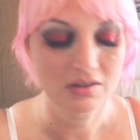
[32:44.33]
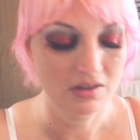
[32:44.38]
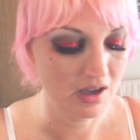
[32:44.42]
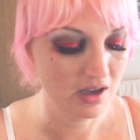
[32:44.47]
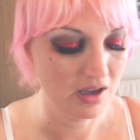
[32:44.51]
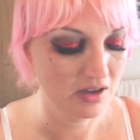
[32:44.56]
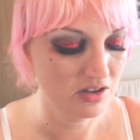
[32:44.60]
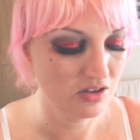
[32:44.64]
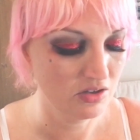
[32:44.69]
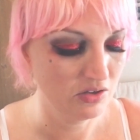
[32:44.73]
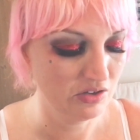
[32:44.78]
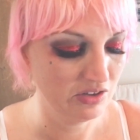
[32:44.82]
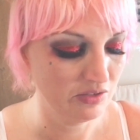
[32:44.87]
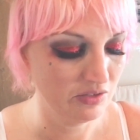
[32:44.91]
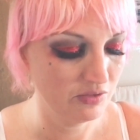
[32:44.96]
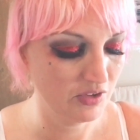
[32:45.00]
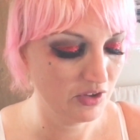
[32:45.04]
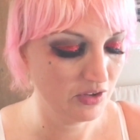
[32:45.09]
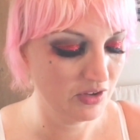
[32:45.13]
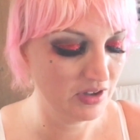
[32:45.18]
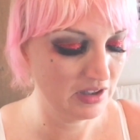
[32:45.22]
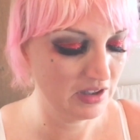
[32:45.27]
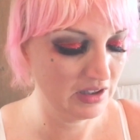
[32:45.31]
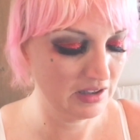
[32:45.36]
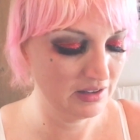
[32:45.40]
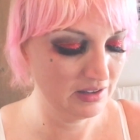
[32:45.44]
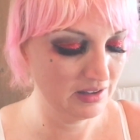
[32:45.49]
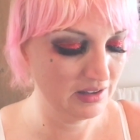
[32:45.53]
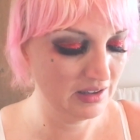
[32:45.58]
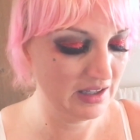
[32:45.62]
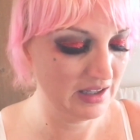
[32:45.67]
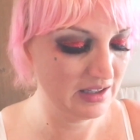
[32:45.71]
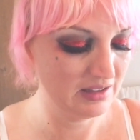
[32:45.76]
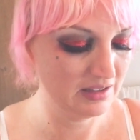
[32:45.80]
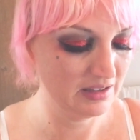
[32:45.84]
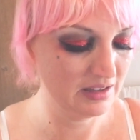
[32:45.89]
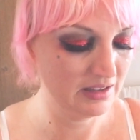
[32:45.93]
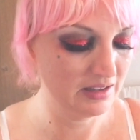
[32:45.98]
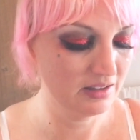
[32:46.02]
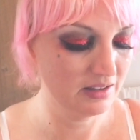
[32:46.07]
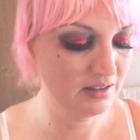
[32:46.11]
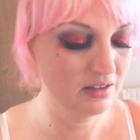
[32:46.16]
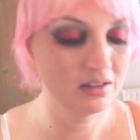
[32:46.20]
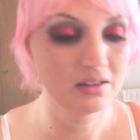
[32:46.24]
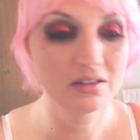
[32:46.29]
I use it very
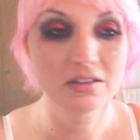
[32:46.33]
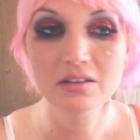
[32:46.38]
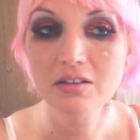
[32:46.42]
lightly,